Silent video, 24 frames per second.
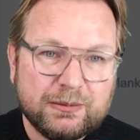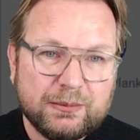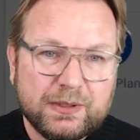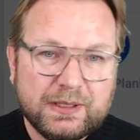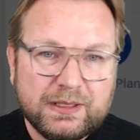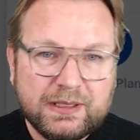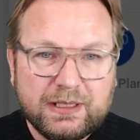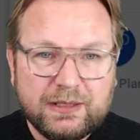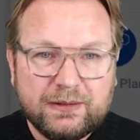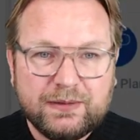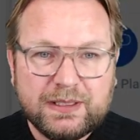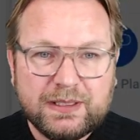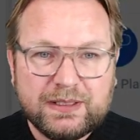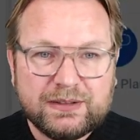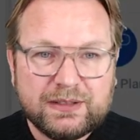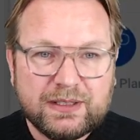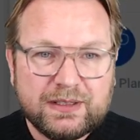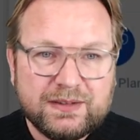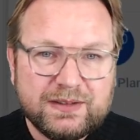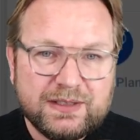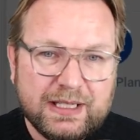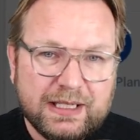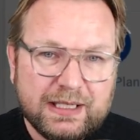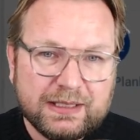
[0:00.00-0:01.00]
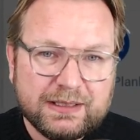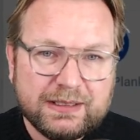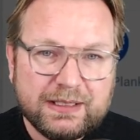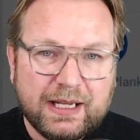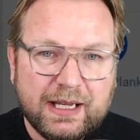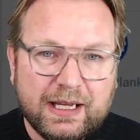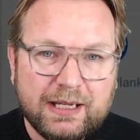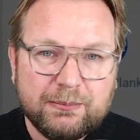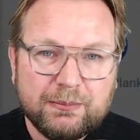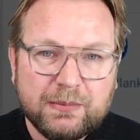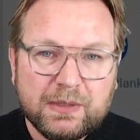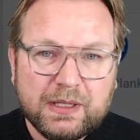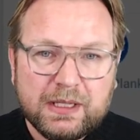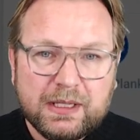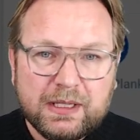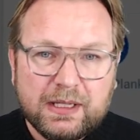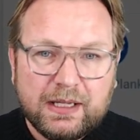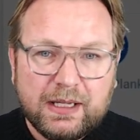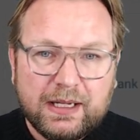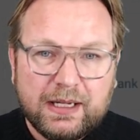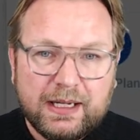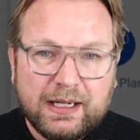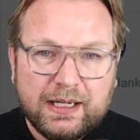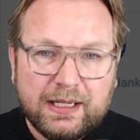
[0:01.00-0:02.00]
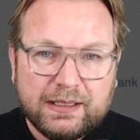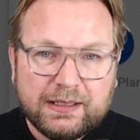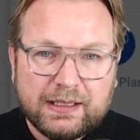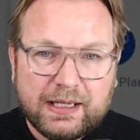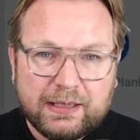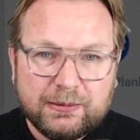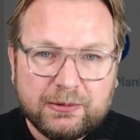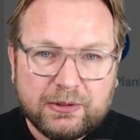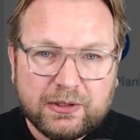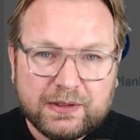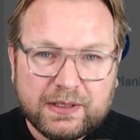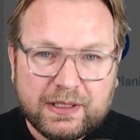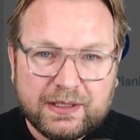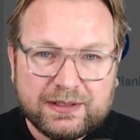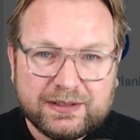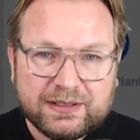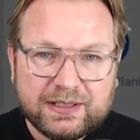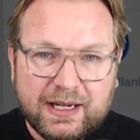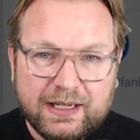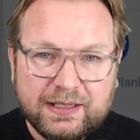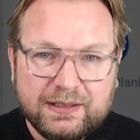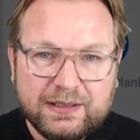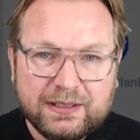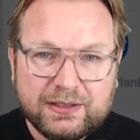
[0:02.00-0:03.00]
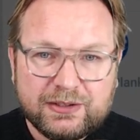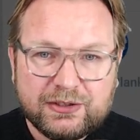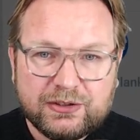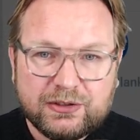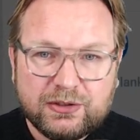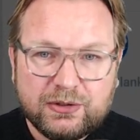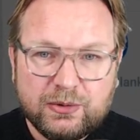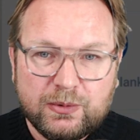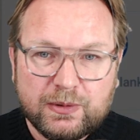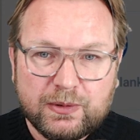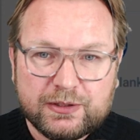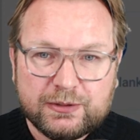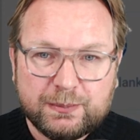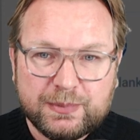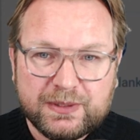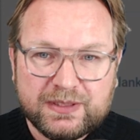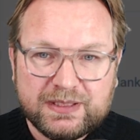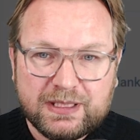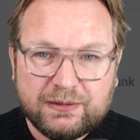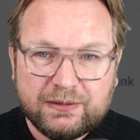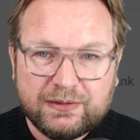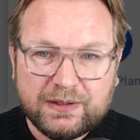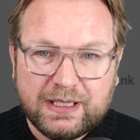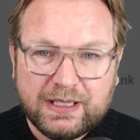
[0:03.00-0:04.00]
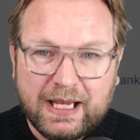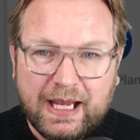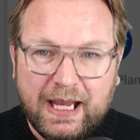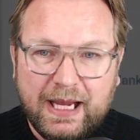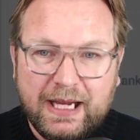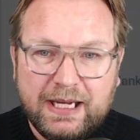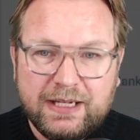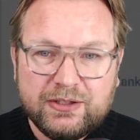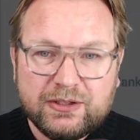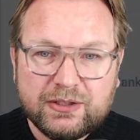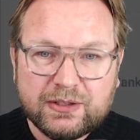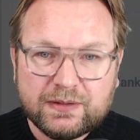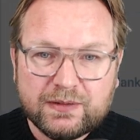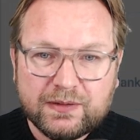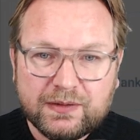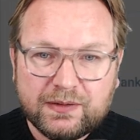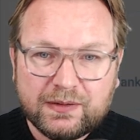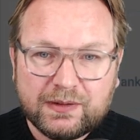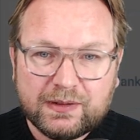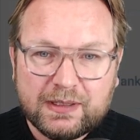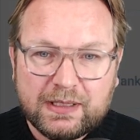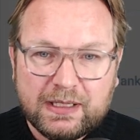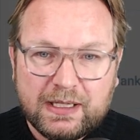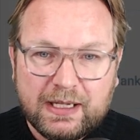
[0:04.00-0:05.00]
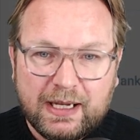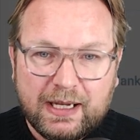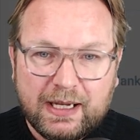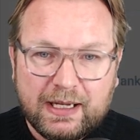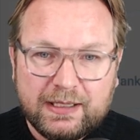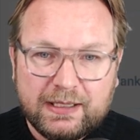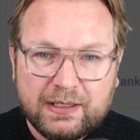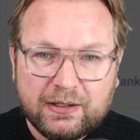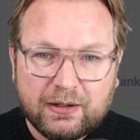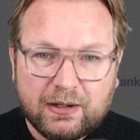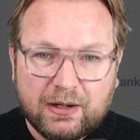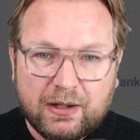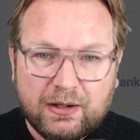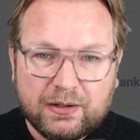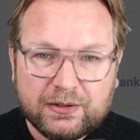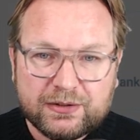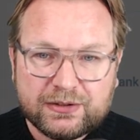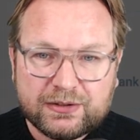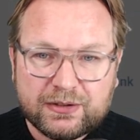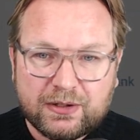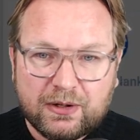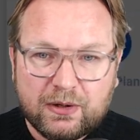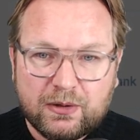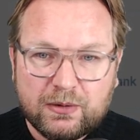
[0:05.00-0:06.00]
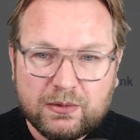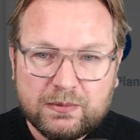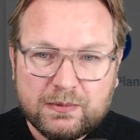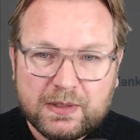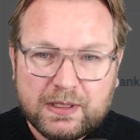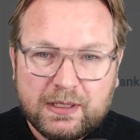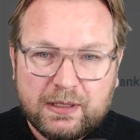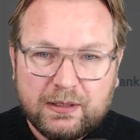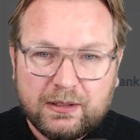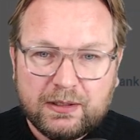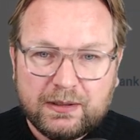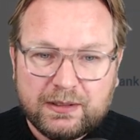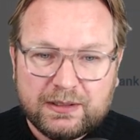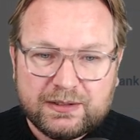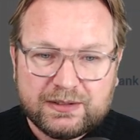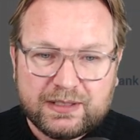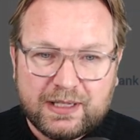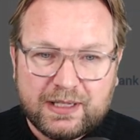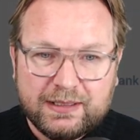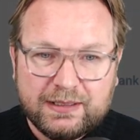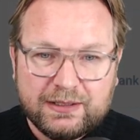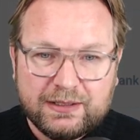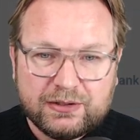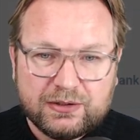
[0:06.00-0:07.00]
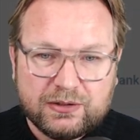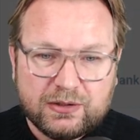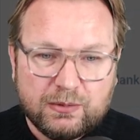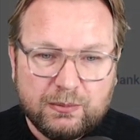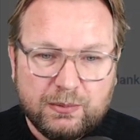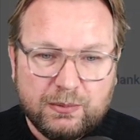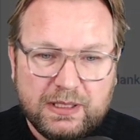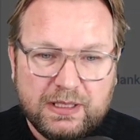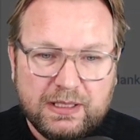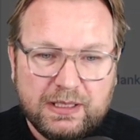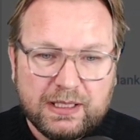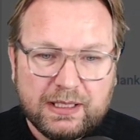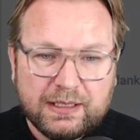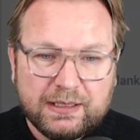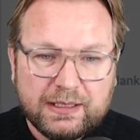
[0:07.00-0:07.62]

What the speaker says: I'm going to give this a ticket name, and I'm going to assign this to a specific agent. And here also I'm going to assign this to me.